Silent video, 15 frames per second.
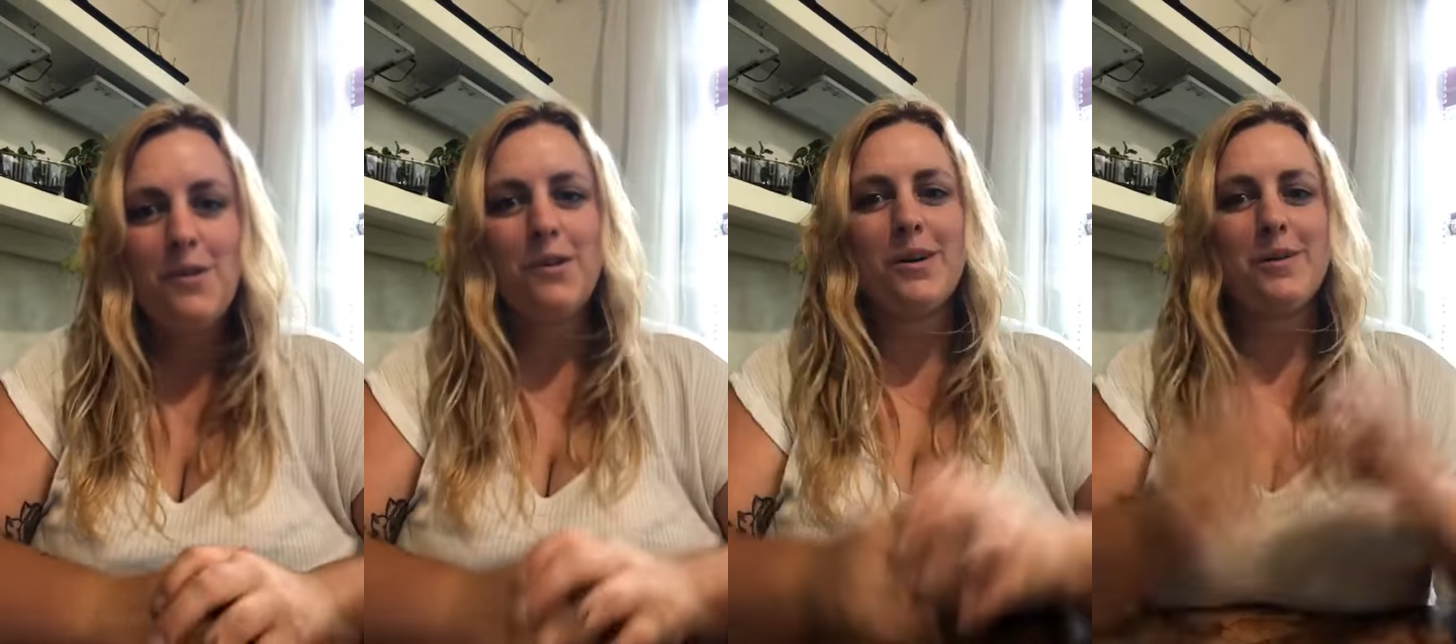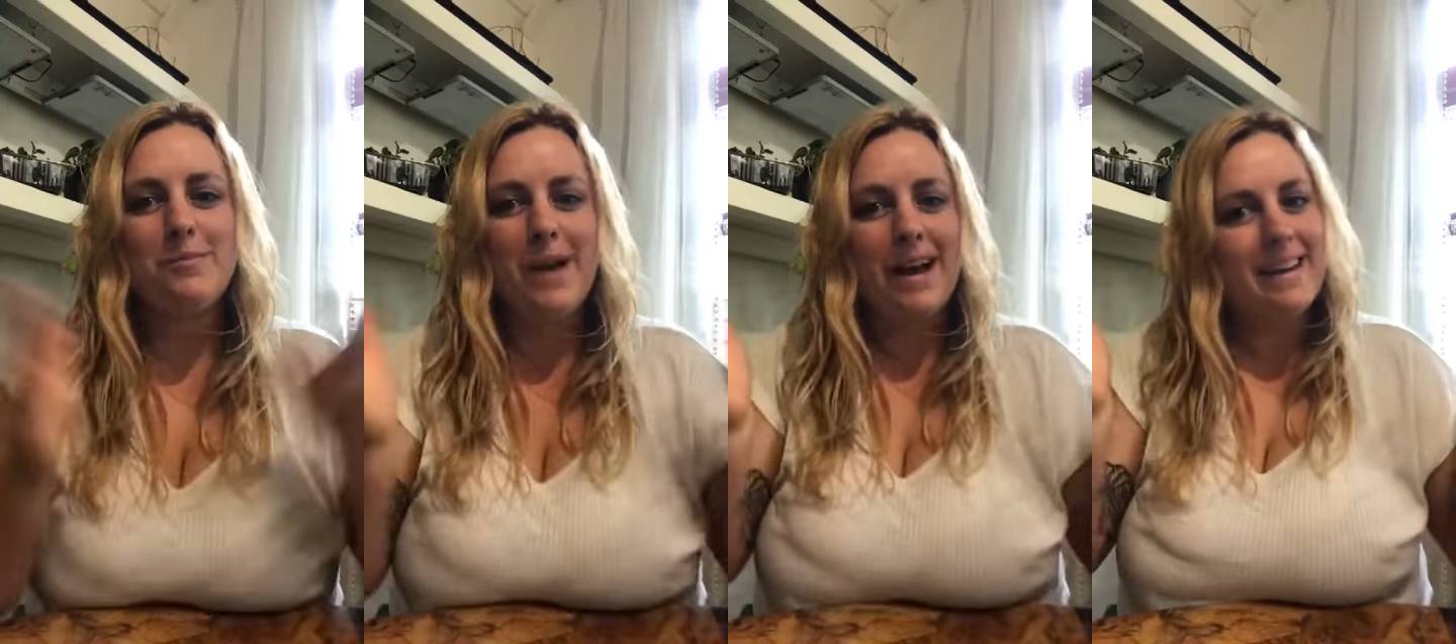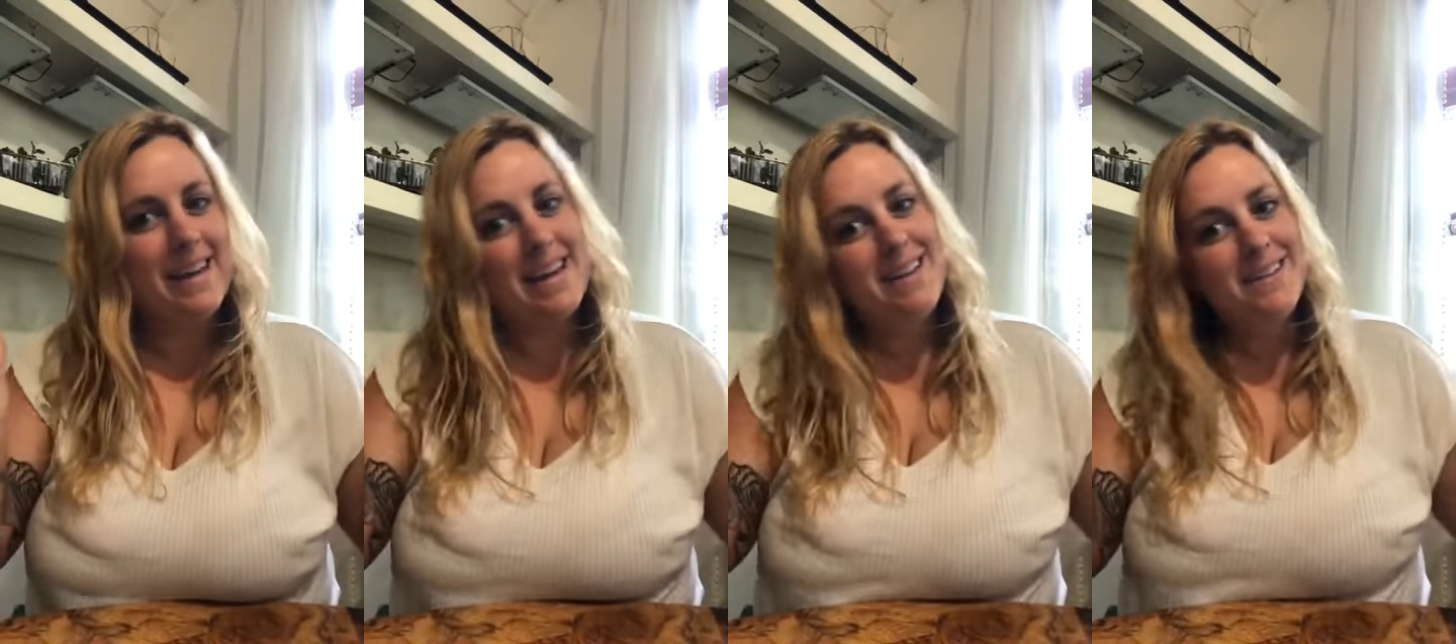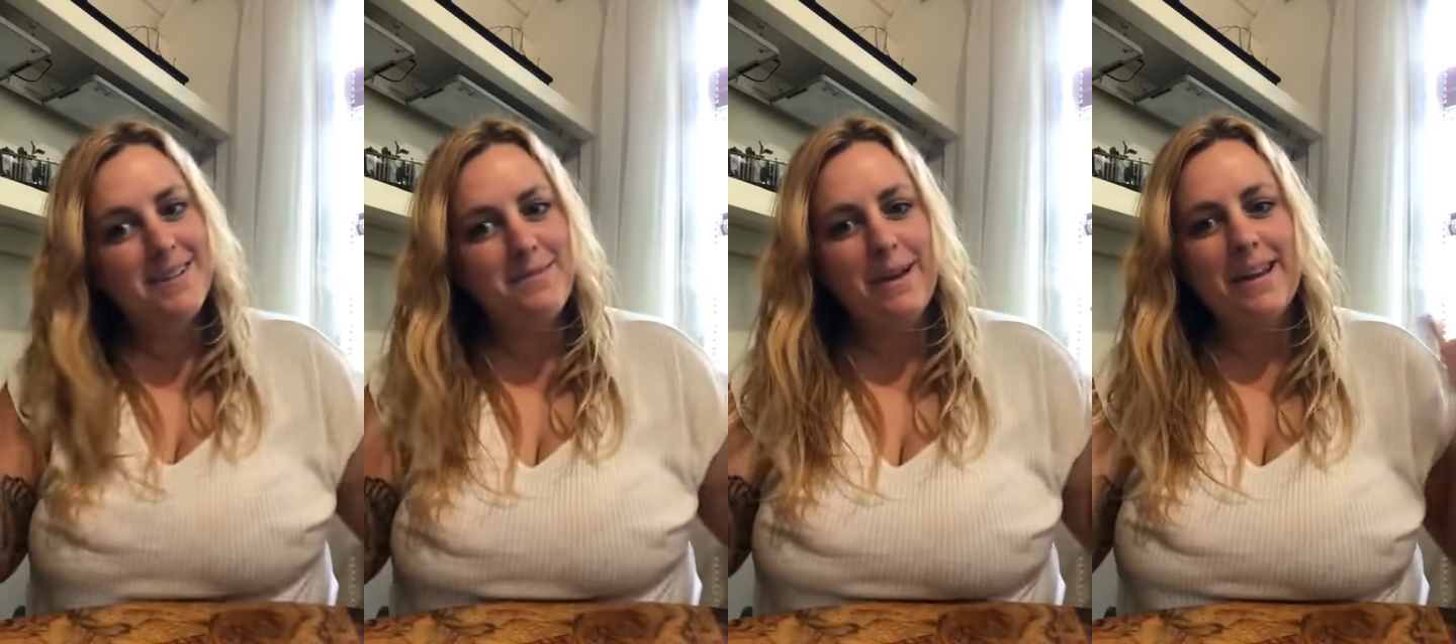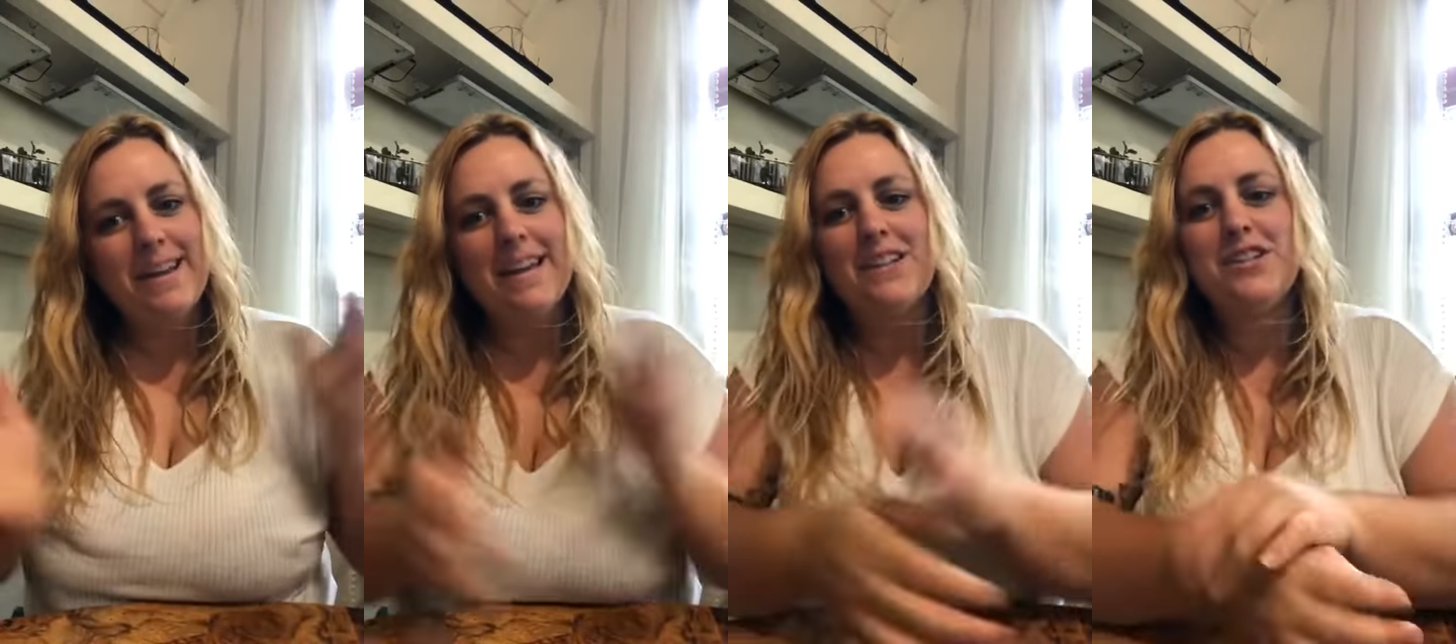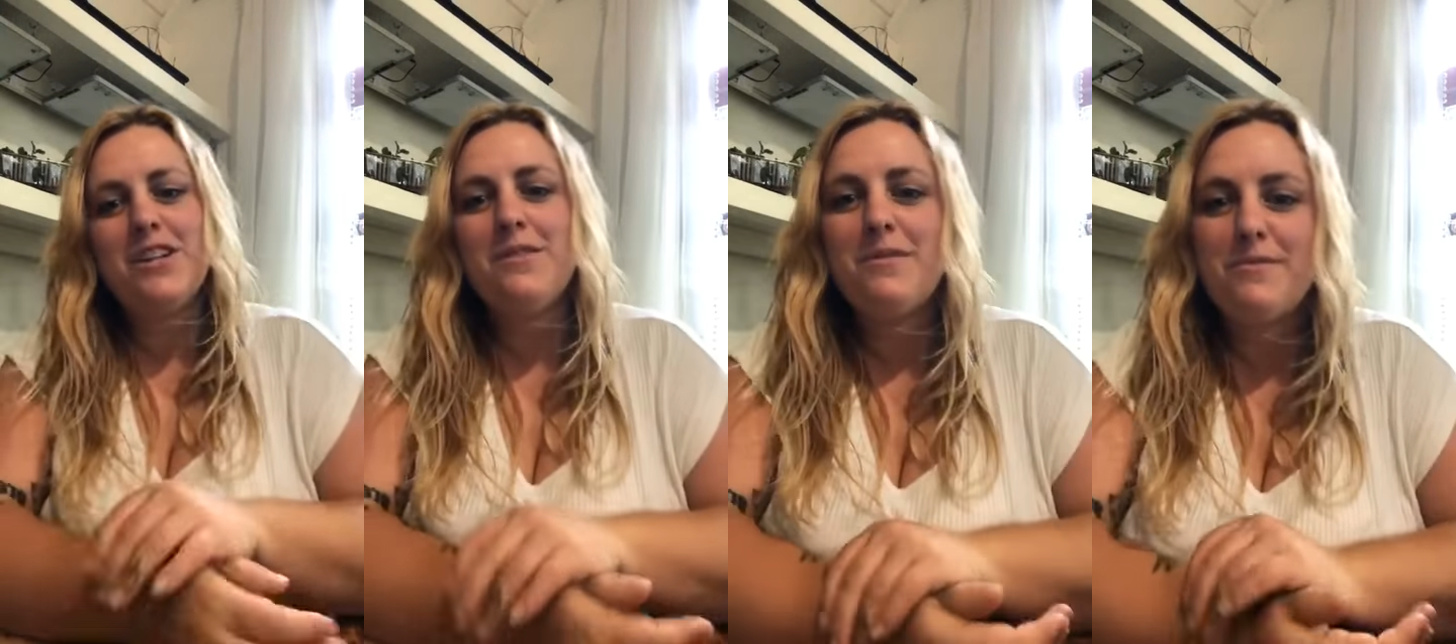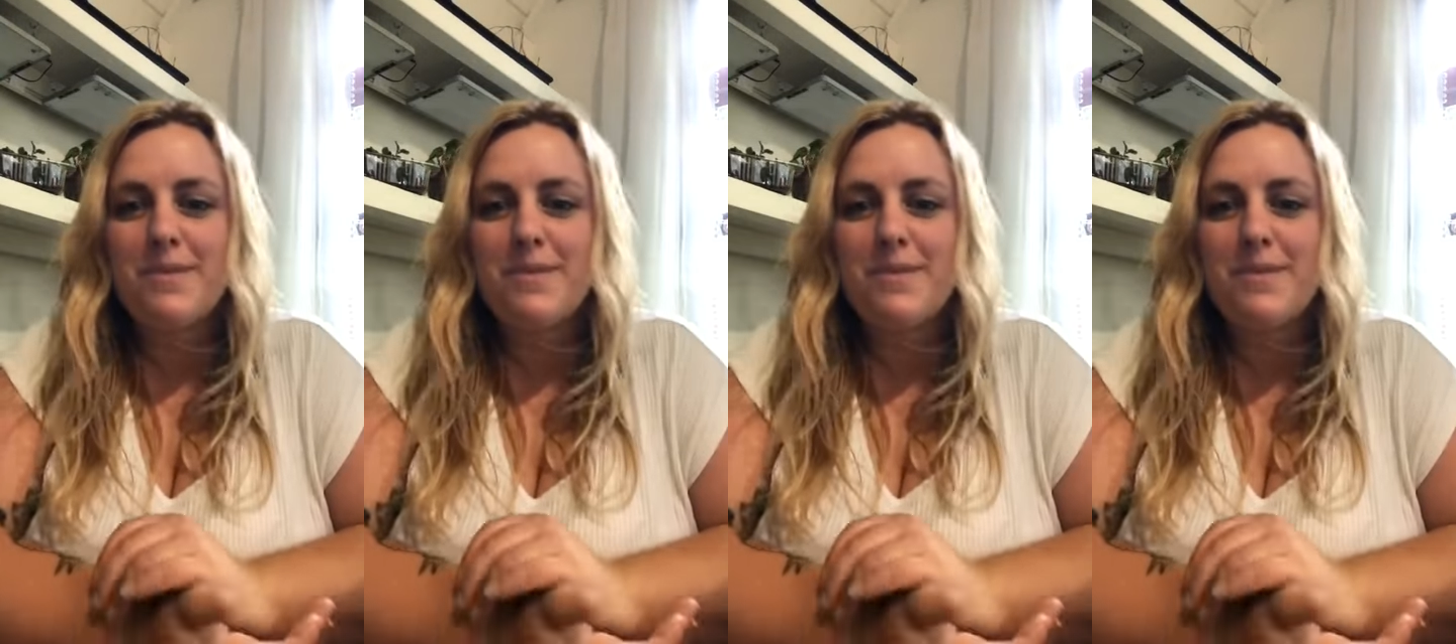Welcome back into my kitchen.